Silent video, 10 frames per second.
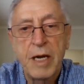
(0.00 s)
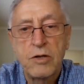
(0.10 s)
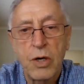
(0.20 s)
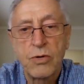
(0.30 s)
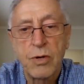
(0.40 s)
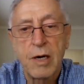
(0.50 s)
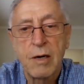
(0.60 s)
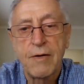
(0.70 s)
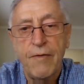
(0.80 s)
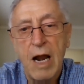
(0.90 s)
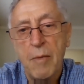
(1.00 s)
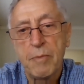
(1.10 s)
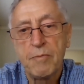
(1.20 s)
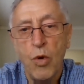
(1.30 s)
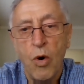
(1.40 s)
children develop
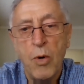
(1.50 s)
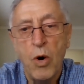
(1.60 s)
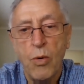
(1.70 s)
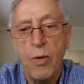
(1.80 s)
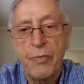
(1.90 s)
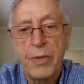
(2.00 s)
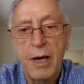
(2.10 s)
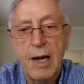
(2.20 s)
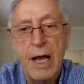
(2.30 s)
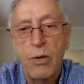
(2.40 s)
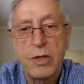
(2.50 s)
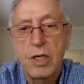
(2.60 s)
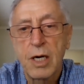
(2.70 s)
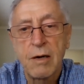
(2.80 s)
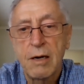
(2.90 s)
normal language
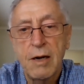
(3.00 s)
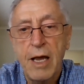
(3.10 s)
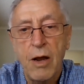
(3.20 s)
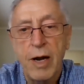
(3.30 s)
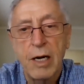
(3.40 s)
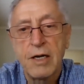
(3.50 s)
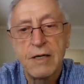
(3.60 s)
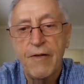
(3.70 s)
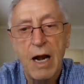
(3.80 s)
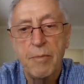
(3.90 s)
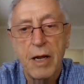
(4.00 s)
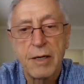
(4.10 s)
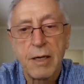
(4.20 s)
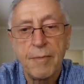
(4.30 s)
and hearing and development.